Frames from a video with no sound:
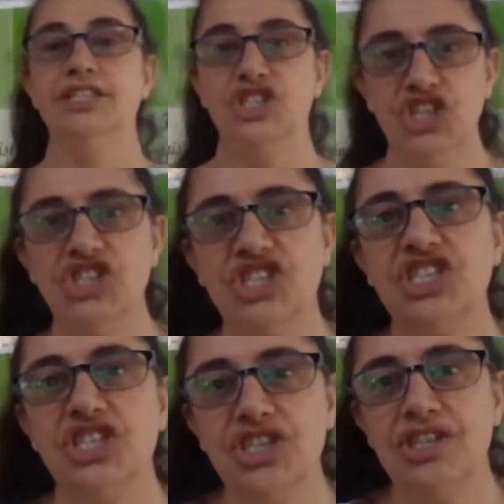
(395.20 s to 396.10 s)
Just,
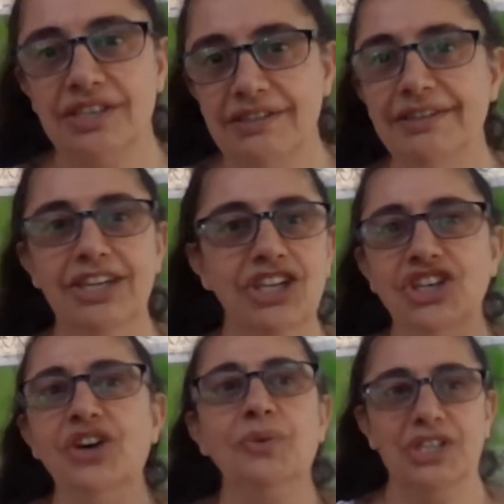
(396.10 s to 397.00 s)
you
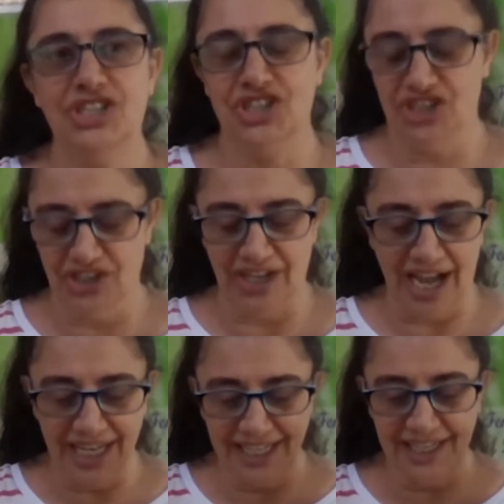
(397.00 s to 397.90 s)
know what to do.
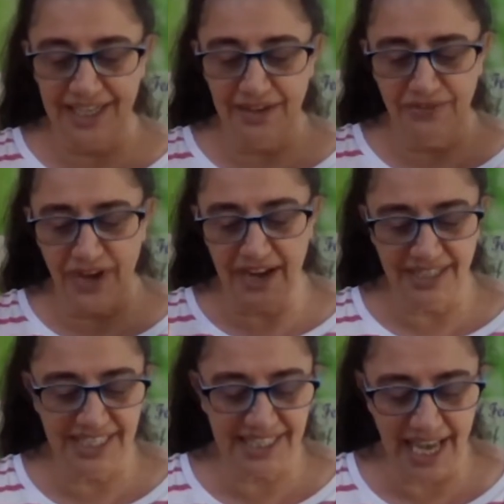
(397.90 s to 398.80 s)
If I
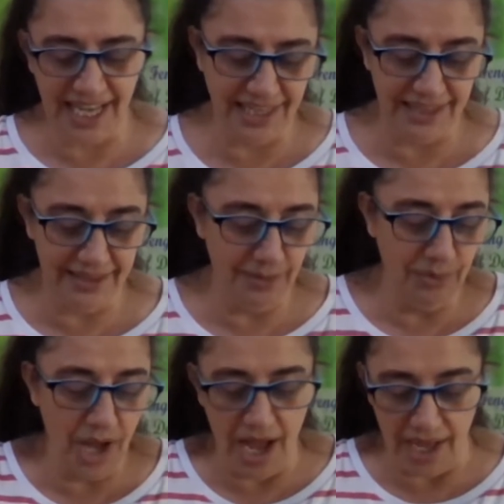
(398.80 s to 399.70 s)
say the
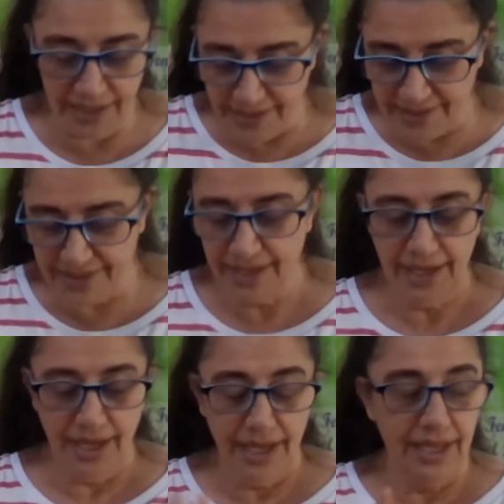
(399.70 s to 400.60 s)
words,
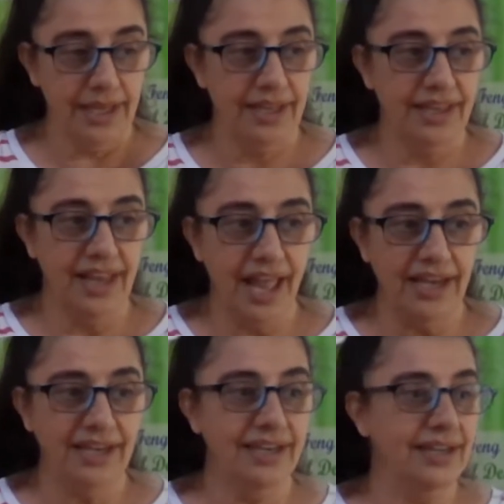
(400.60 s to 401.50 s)

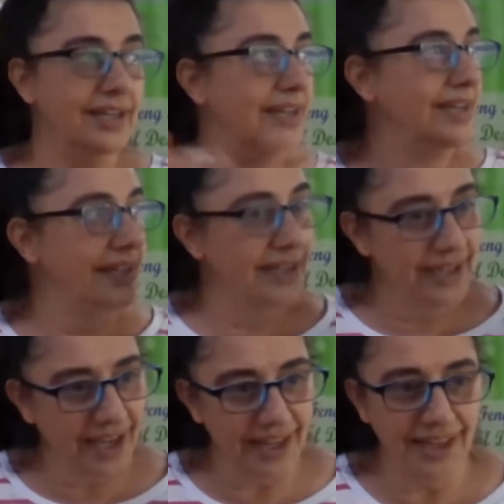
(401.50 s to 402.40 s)
then
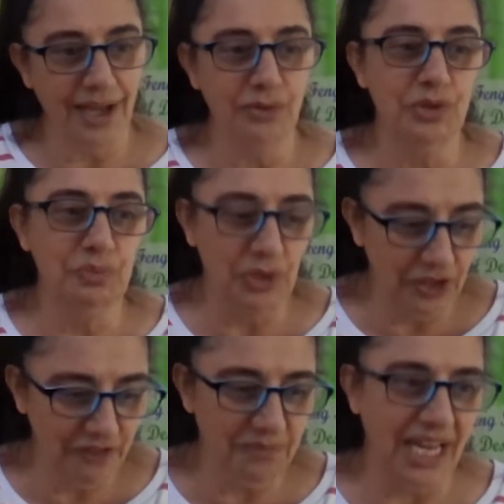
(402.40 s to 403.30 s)
yeah, they'll
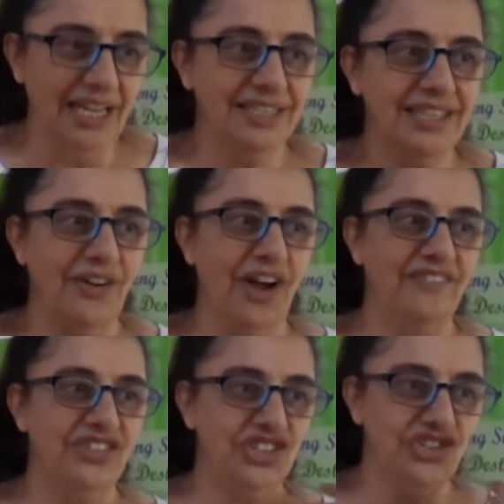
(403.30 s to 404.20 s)
remove me. So
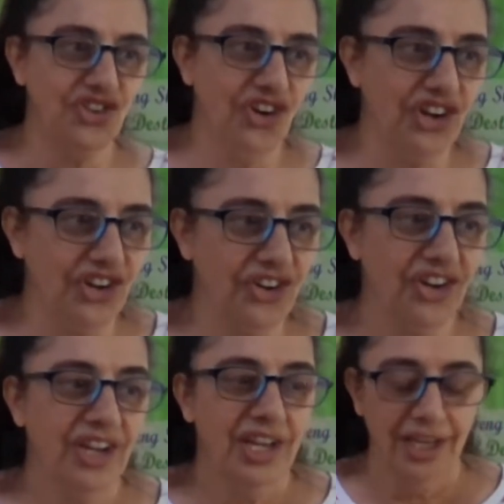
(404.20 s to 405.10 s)
I've just got to
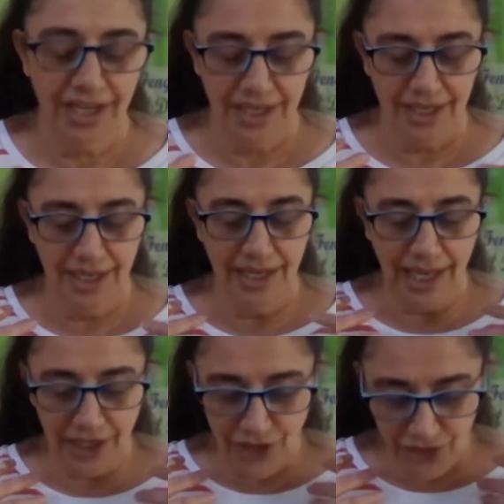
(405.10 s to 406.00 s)

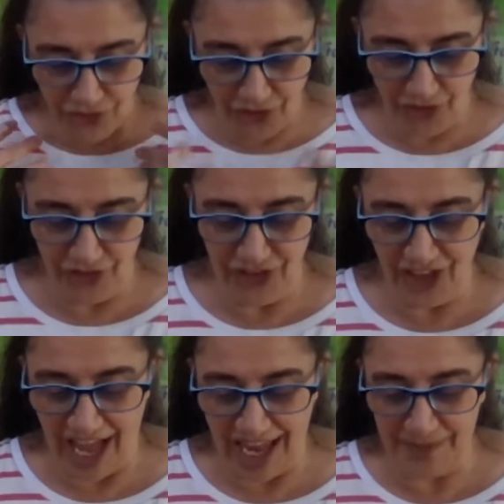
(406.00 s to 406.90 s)
let you know
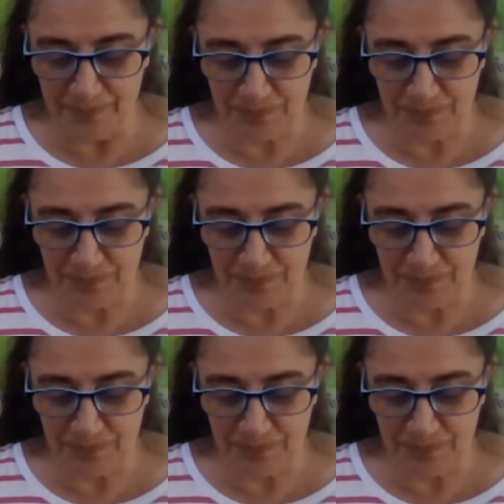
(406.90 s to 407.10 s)
that